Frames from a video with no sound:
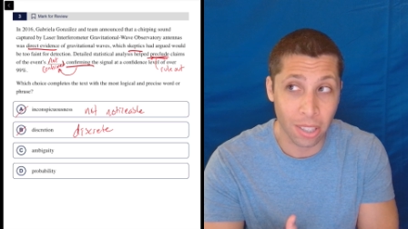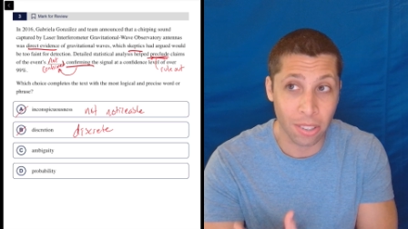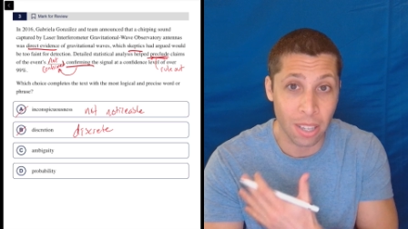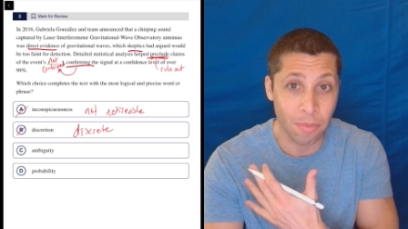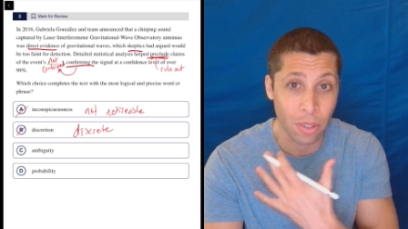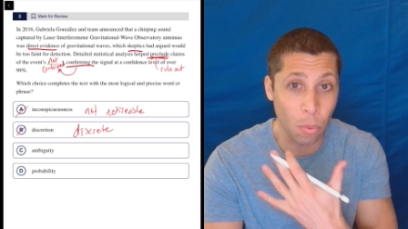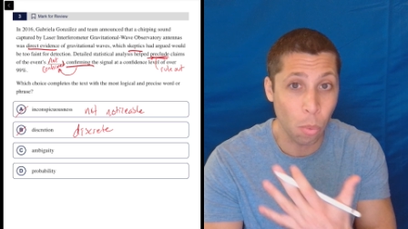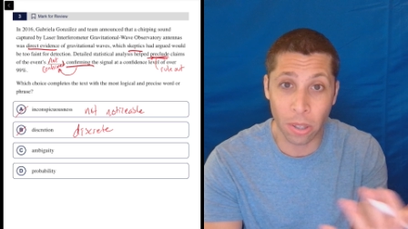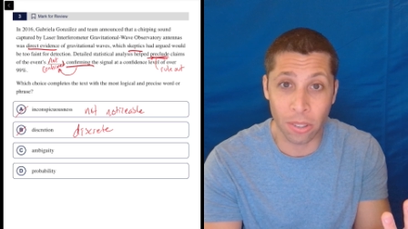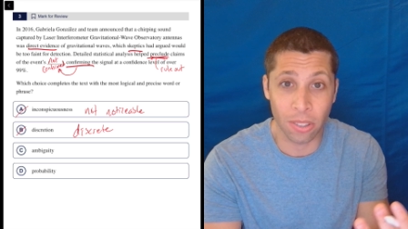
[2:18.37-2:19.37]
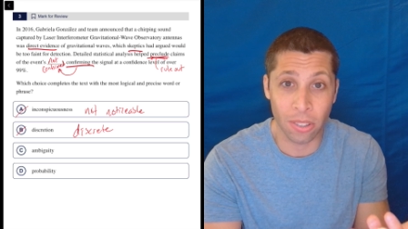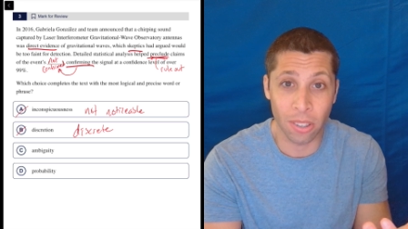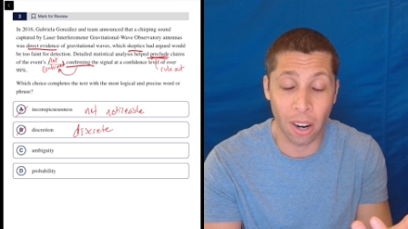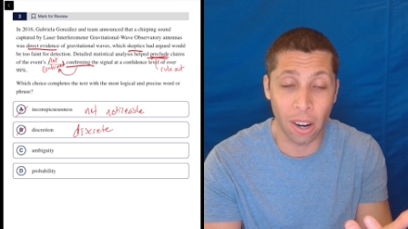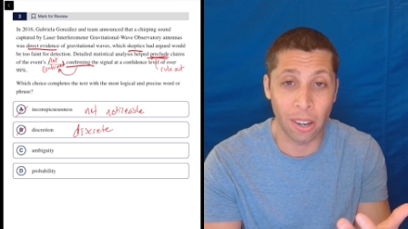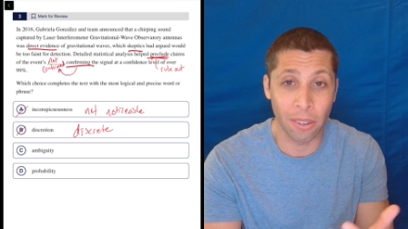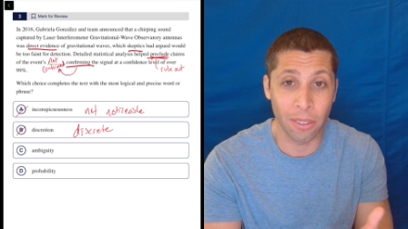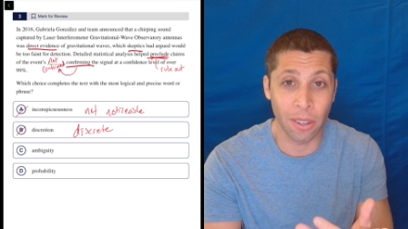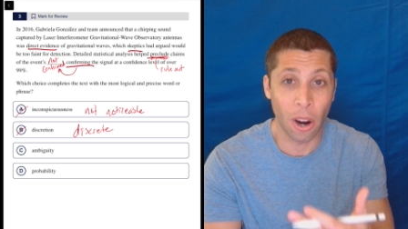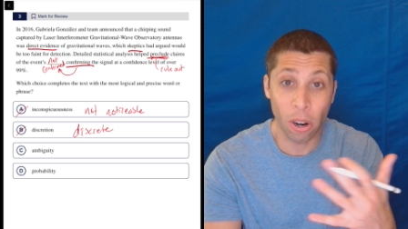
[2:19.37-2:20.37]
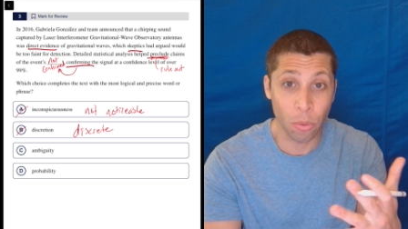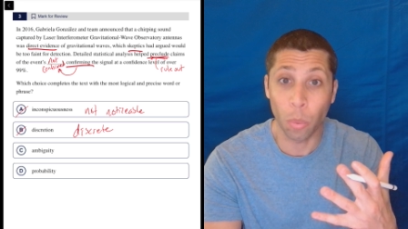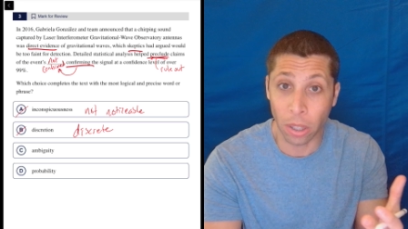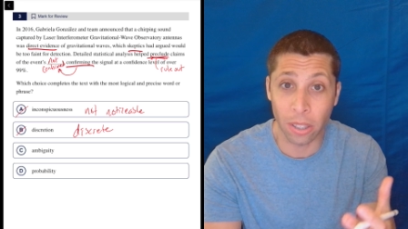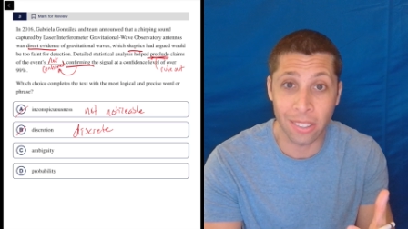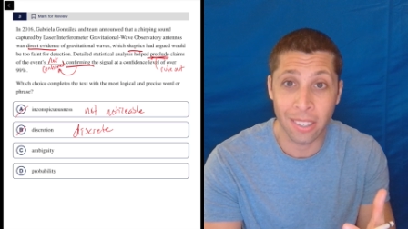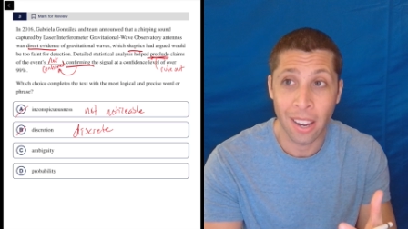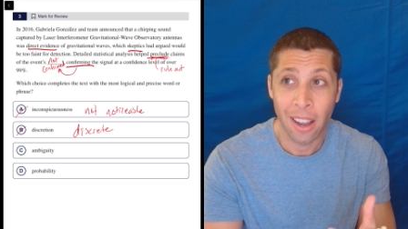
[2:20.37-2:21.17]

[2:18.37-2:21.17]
is that the words are, the hard words